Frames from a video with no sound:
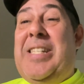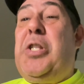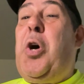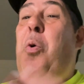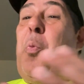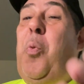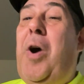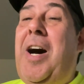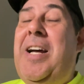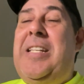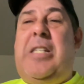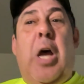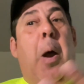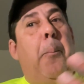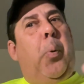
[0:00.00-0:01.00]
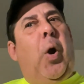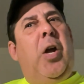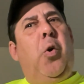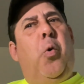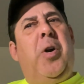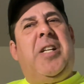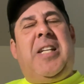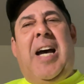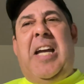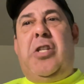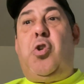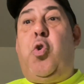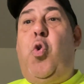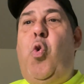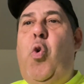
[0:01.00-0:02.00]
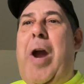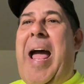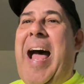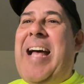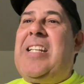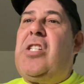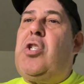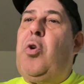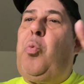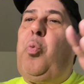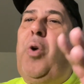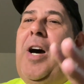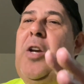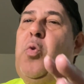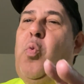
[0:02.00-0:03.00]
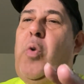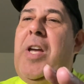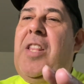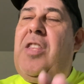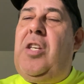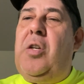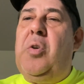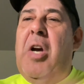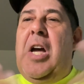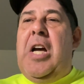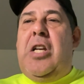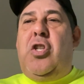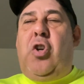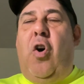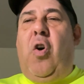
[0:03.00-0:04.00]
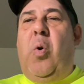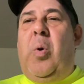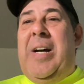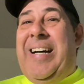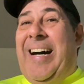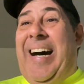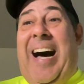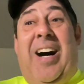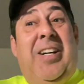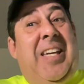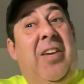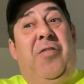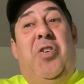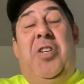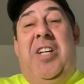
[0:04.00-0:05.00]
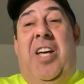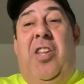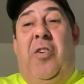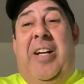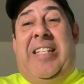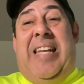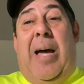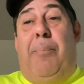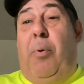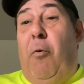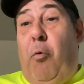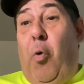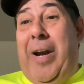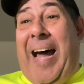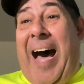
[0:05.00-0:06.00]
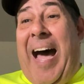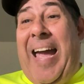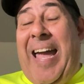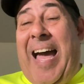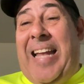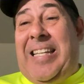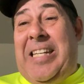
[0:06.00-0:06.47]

the runs, prioritize who has to run with you. So I'll give you another example of what I had to